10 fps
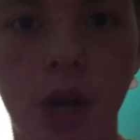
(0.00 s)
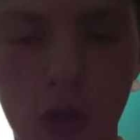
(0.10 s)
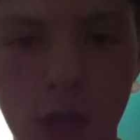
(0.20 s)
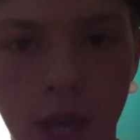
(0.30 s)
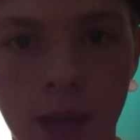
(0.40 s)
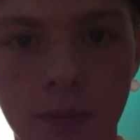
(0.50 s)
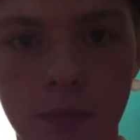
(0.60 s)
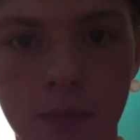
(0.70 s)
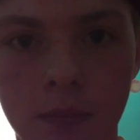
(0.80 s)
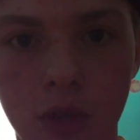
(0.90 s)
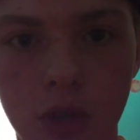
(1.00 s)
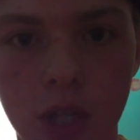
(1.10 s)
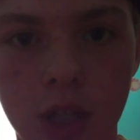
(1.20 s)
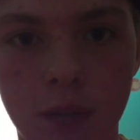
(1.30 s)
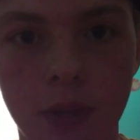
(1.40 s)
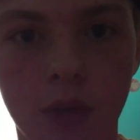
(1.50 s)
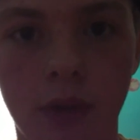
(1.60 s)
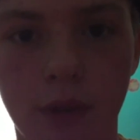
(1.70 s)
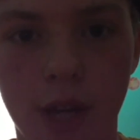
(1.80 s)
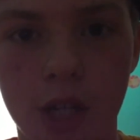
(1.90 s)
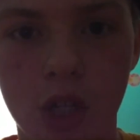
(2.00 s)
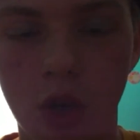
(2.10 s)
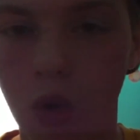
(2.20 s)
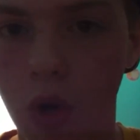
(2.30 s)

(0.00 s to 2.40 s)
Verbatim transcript: okay, you need to be refreshed.